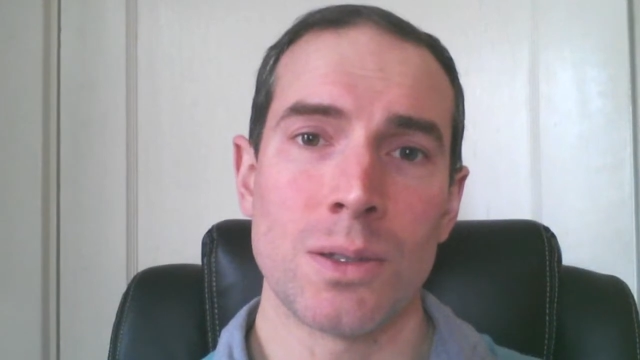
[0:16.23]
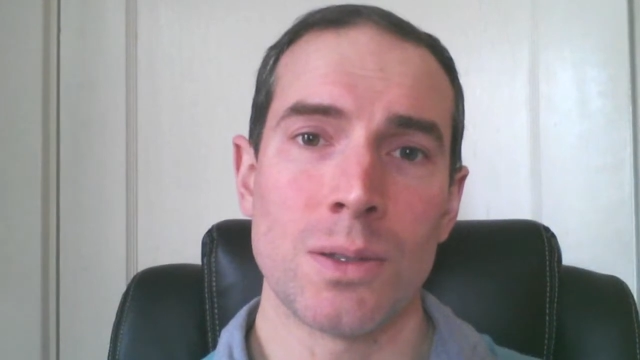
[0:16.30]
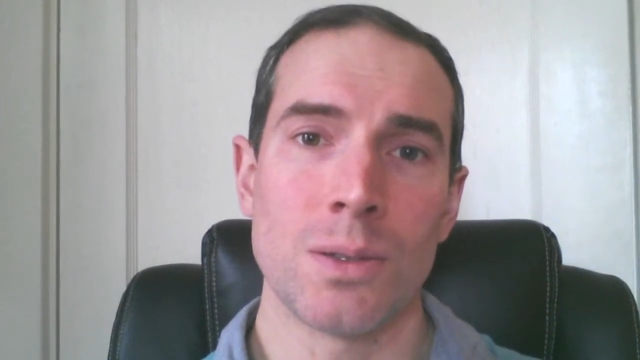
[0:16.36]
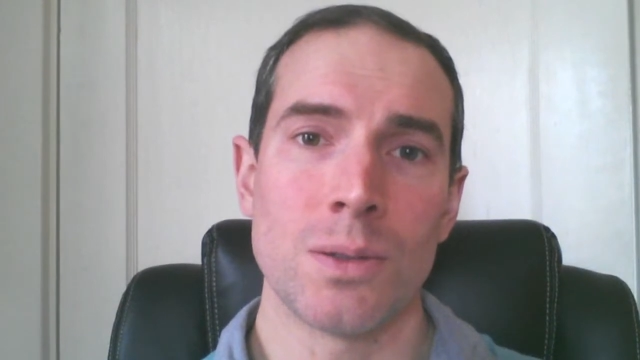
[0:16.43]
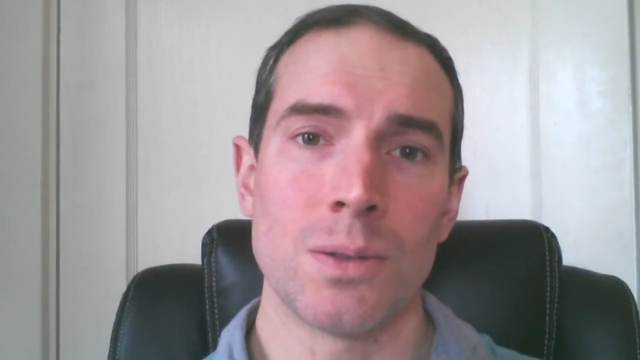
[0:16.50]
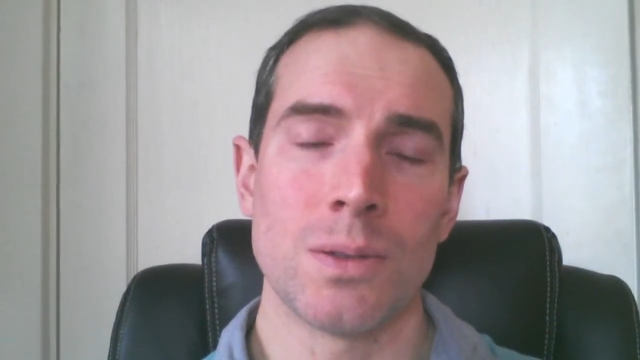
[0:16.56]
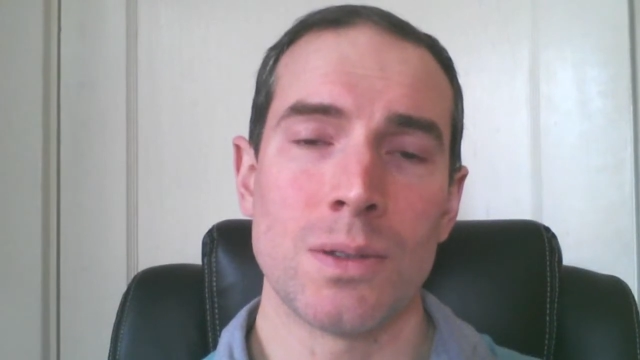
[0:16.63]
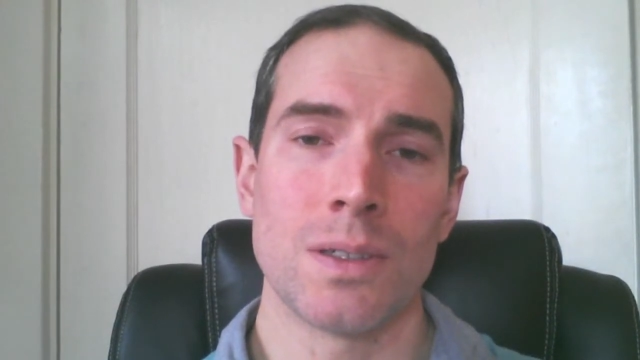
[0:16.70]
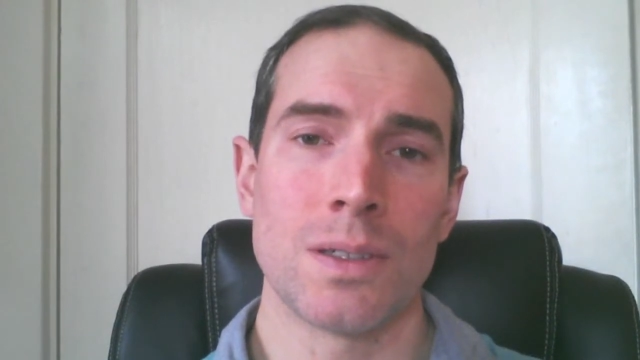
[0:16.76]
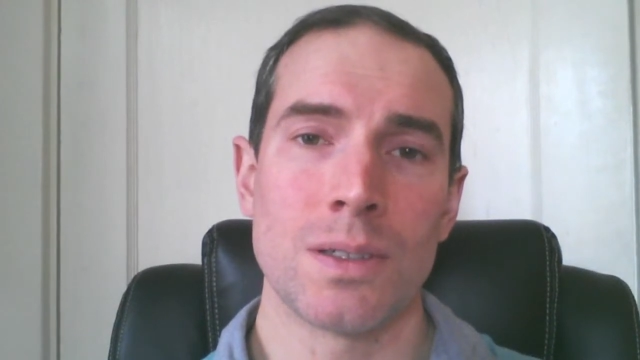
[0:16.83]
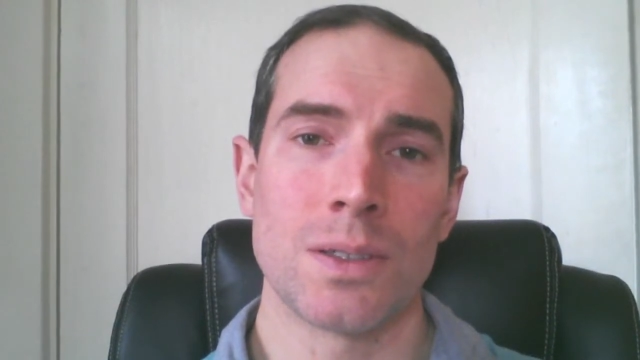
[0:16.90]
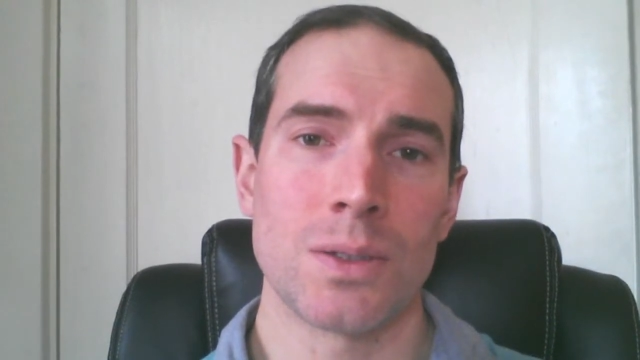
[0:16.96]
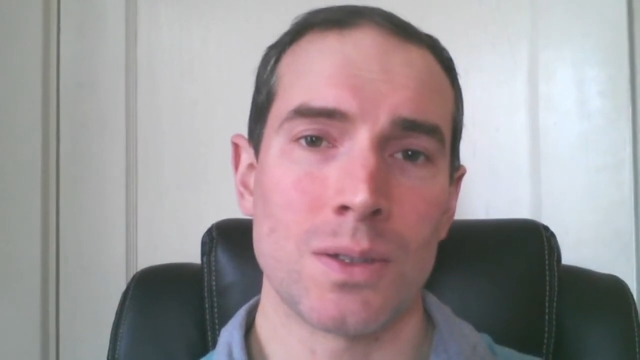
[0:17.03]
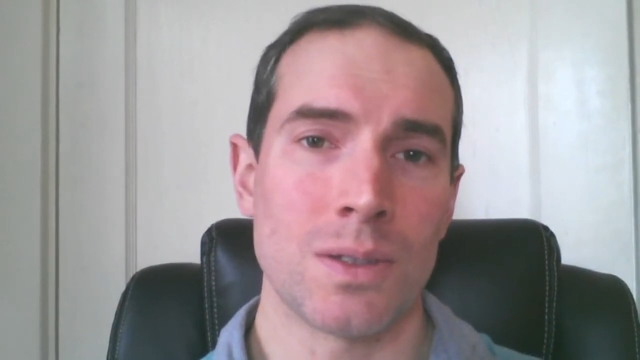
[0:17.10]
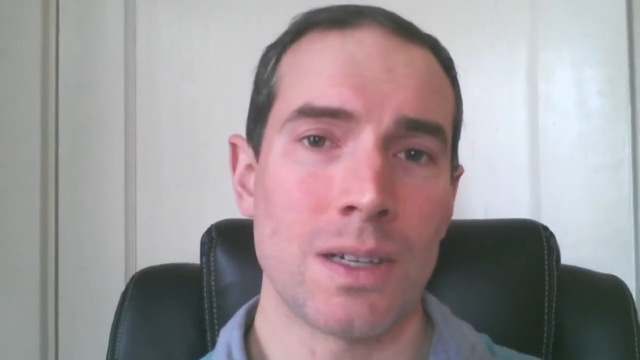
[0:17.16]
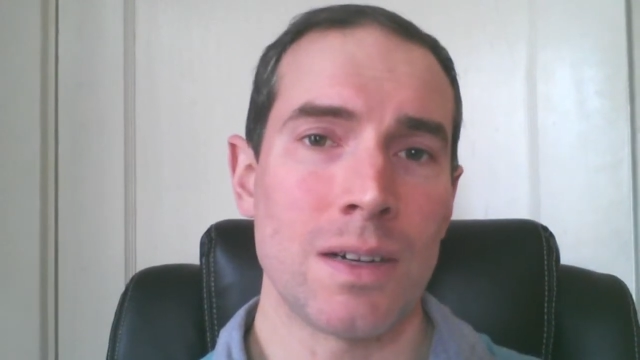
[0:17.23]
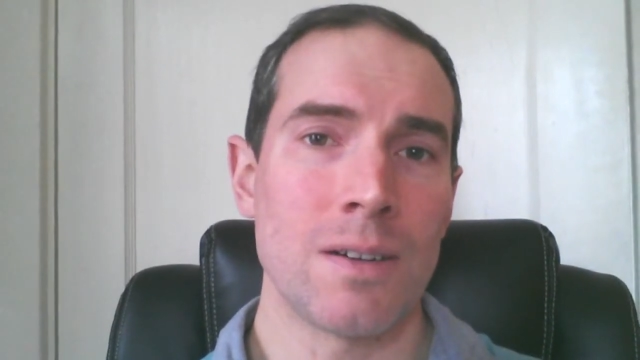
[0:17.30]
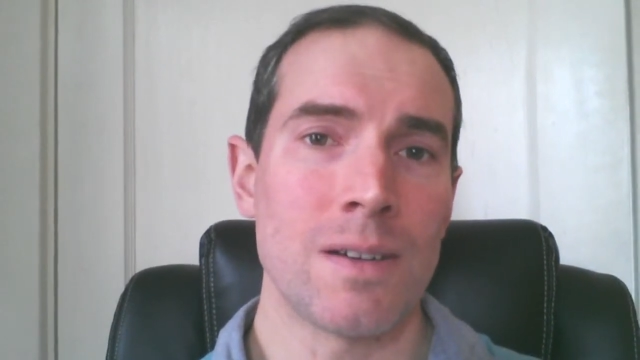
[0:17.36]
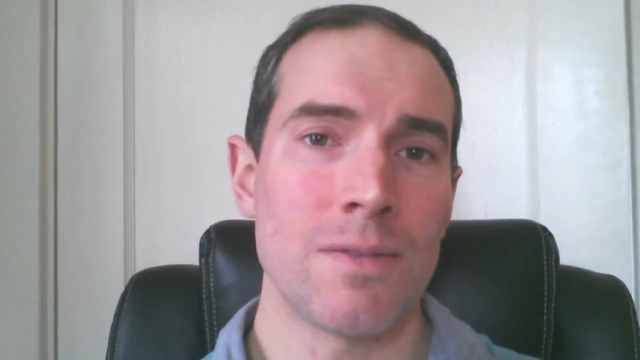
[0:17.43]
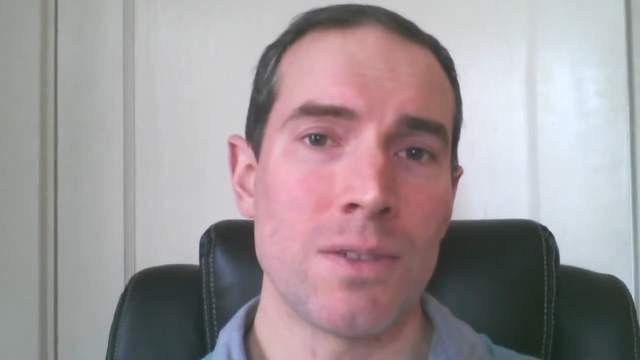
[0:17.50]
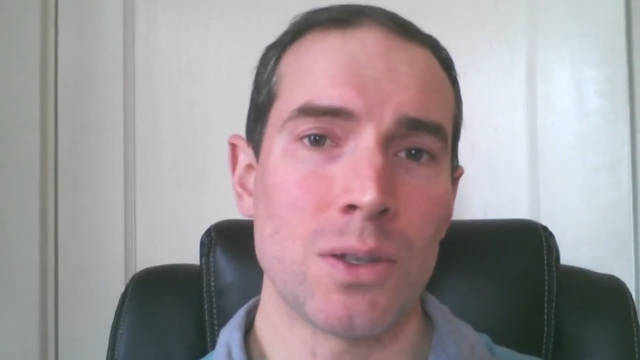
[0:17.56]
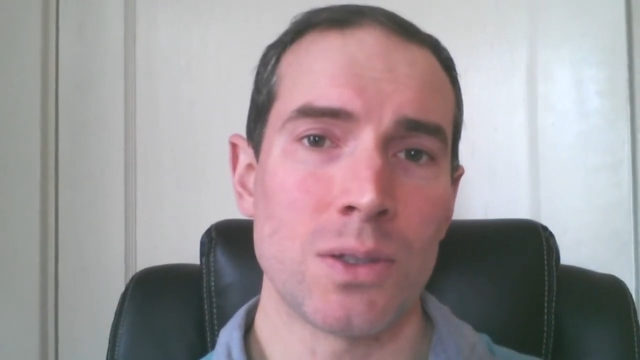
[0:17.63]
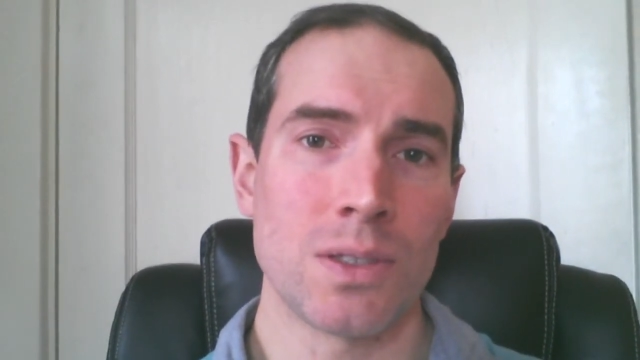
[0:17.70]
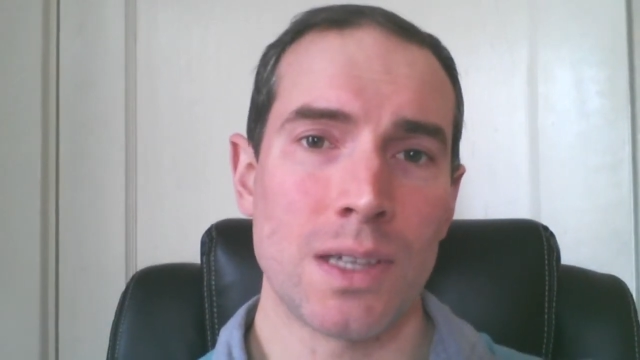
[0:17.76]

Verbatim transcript: to a certain area of your